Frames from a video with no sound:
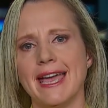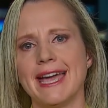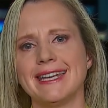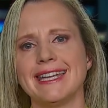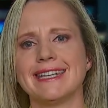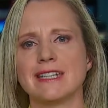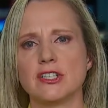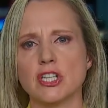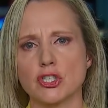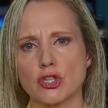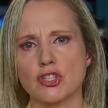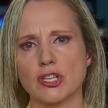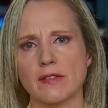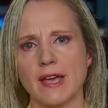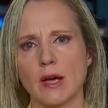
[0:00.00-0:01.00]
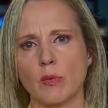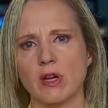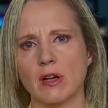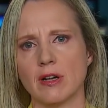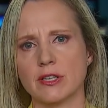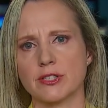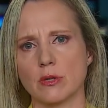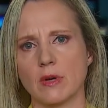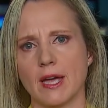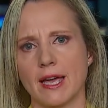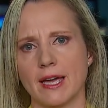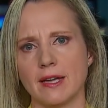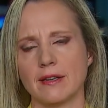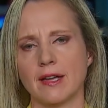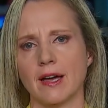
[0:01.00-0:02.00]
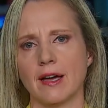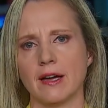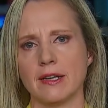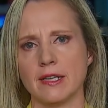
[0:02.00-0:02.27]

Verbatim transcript: And in addition to that, we also had uh,